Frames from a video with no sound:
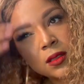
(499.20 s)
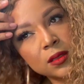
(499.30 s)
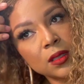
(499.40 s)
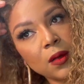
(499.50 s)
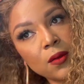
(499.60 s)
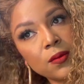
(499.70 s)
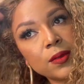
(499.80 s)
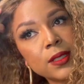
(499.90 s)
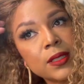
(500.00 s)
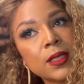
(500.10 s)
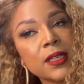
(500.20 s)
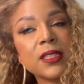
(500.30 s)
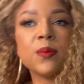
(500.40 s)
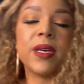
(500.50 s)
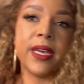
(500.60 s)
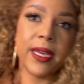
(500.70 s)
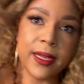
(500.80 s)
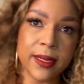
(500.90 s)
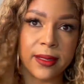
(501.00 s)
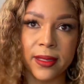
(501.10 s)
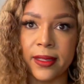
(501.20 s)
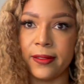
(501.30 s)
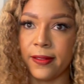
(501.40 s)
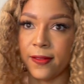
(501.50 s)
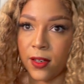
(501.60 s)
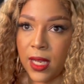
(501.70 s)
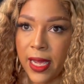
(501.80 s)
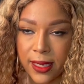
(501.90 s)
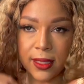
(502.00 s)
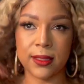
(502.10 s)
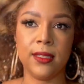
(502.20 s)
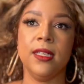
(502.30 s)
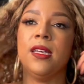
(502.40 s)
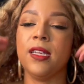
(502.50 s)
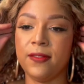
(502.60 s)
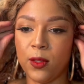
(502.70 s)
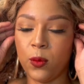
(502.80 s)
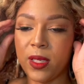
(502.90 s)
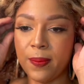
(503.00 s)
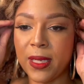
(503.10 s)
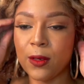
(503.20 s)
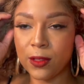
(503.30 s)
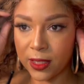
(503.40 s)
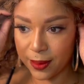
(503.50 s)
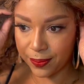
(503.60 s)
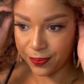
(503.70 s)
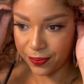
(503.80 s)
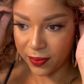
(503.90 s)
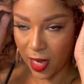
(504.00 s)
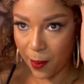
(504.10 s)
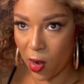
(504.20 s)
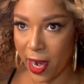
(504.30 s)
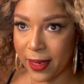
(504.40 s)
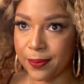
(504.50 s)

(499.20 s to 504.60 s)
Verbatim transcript: So it's stuck to my head enough for like, if the wind blow or something, I'm all right.